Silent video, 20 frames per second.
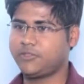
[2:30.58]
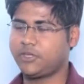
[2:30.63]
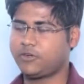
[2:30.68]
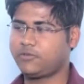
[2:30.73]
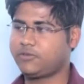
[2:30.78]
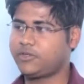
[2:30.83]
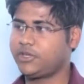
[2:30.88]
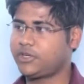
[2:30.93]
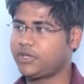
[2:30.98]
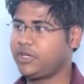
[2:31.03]

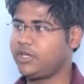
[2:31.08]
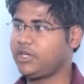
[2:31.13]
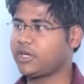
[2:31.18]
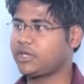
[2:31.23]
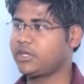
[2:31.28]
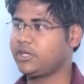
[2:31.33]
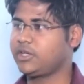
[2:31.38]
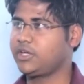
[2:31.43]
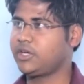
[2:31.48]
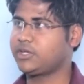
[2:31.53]
So thirty
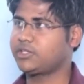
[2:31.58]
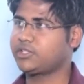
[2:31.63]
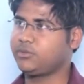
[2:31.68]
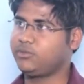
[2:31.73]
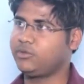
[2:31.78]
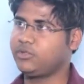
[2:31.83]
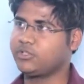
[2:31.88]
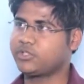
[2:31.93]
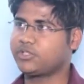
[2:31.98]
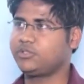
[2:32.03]
I can get,
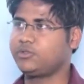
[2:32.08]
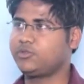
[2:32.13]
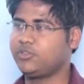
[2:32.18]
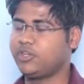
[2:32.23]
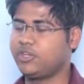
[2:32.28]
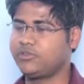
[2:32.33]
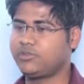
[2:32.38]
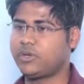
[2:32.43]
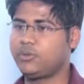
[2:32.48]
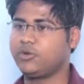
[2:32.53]
suppose
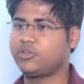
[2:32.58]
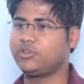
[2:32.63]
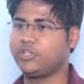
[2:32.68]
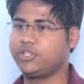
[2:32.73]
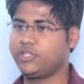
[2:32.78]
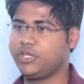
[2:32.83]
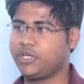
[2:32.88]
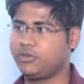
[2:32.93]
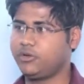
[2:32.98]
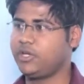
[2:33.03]
twenty-five or
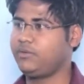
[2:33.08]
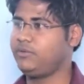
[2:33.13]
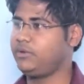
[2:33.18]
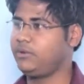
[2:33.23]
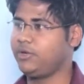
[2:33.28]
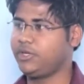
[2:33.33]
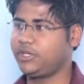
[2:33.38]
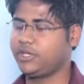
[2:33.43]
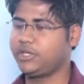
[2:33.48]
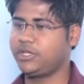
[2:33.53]
twenty-eight, or
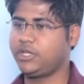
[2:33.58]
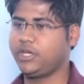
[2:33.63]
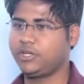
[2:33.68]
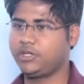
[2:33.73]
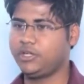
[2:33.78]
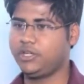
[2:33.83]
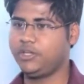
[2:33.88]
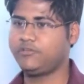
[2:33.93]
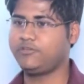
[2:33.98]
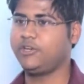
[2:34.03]
everybody can get
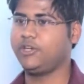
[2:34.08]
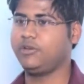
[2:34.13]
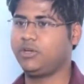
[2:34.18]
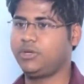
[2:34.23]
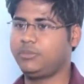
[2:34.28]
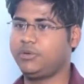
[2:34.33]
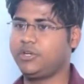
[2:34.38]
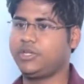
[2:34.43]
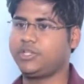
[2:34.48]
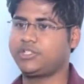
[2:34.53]
if
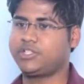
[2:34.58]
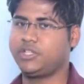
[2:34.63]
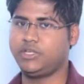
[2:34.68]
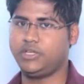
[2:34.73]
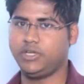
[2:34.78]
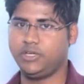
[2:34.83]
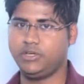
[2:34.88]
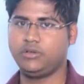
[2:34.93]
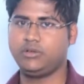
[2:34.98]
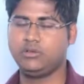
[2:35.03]
regular practice are
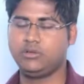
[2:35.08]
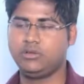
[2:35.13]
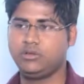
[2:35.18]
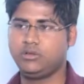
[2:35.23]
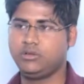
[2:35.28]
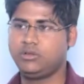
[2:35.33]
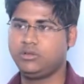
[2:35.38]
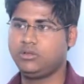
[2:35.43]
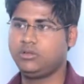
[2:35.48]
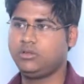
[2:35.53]
done.
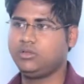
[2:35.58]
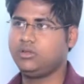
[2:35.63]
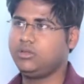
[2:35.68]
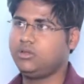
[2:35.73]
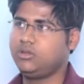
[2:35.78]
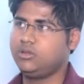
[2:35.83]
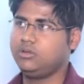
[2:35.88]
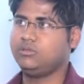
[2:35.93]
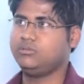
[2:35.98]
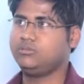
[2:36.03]

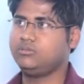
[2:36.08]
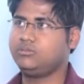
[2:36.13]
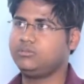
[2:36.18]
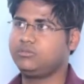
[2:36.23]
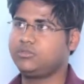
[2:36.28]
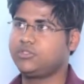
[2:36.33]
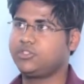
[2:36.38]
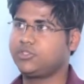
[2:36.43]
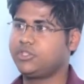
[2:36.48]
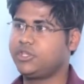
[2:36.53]

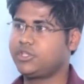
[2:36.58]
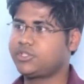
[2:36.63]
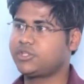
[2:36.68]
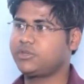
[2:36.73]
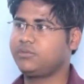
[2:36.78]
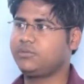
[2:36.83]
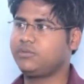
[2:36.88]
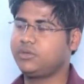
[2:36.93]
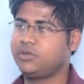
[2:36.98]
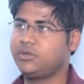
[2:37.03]
So
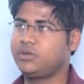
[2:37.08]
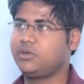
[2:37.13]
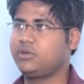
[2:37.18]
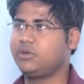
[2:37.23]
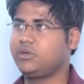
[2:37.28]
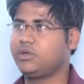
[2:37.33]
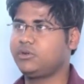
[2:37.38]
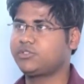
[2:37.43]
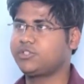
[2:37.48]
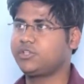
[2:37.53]
this
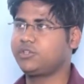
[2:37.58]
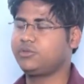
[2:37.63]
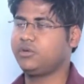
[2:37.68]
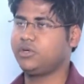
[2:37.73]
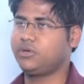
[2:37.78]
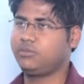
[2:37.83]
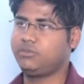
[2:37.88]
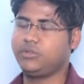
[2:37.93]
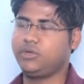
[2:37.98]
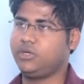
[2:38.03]
comes the
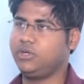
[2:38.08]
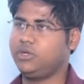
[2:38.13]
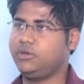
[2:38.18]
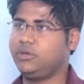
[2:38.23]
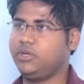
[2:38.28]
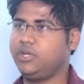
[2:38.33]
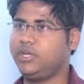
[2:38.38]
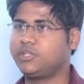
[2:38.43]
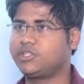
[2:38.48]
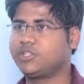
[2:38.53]

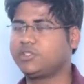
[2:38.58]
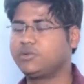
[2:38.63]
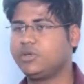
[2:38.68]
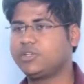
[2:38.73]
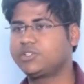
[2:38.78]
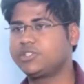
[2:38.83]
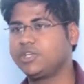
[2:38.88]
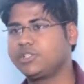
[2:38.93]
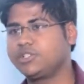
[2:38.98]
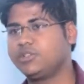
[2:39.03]
uh, ends the
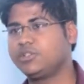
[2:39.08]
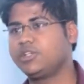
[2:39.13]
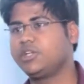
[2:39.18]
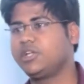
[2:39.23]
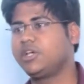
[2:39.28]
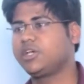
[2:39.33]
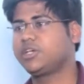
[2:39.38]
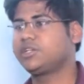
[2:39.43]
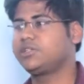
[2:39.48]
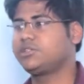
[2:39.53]
cross section.
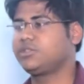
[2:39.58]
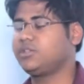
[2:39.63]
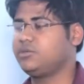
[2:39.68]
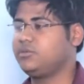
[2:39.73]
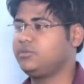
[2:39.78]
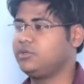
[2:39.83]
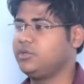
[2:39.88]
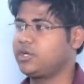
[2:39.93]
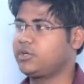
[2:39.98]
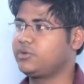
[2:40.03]
Then I can
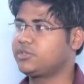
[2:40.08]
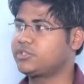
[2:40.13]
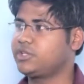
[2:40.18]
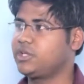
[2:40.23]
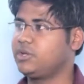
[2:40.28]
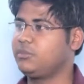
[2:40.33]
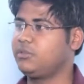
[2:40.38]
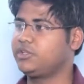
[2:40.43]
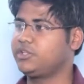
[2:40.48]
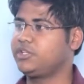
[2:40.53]
like to
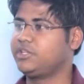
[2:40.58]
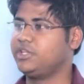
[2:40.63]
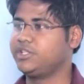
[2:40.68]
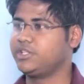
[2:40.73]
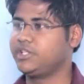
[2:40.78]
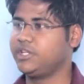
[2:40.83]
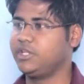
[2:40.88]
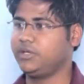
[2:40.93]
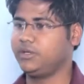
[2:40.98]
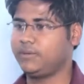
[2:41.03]
say about the
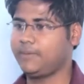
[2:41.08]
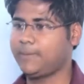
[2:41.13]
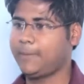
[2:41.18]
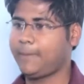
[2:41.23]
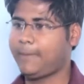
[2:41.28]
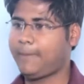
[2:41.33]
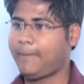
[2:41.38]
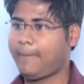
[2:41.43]
reasoning.